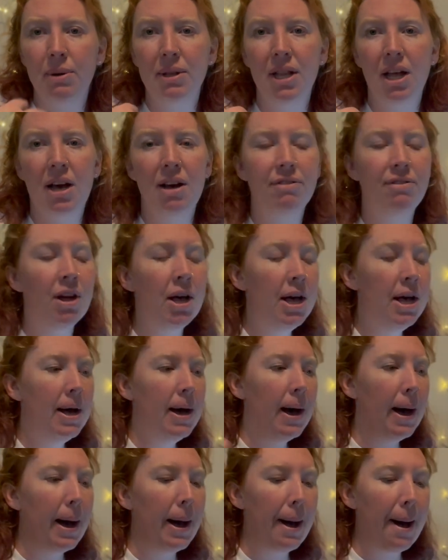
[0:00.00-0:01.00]
and love,
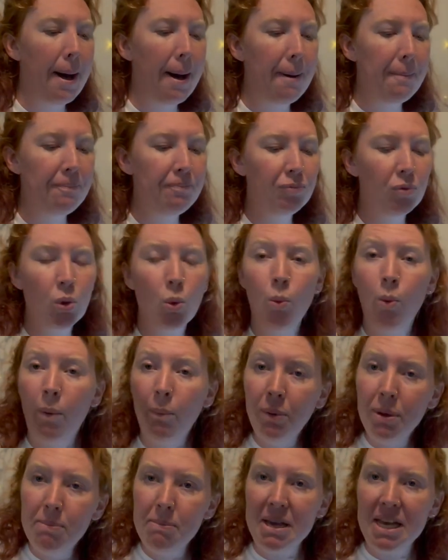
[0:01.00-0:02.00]
when
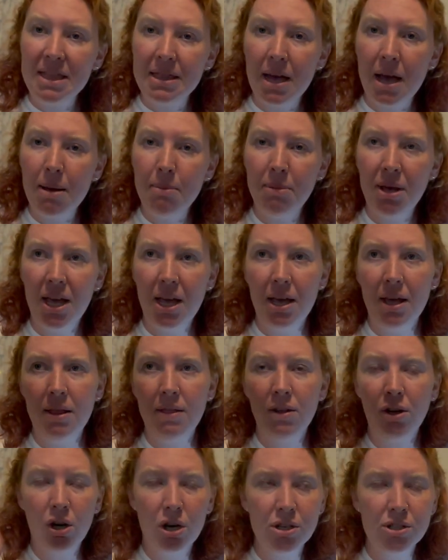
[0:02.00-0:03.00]
we meet them in
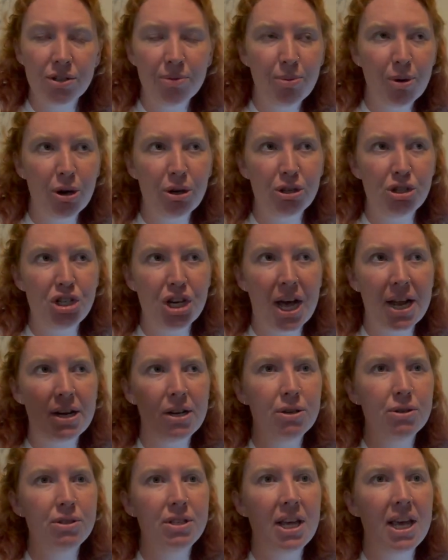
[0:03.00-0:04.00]
The Curse of Broken
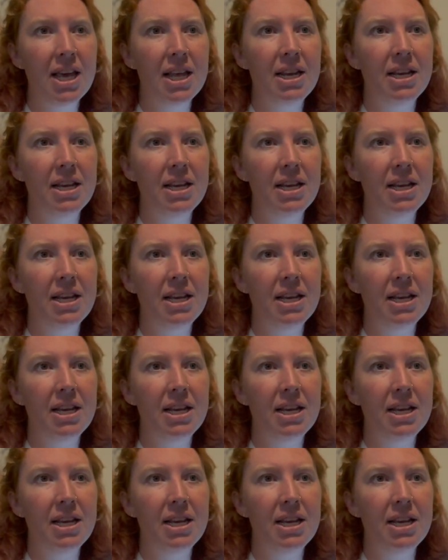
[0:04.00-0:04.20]
Shadows, it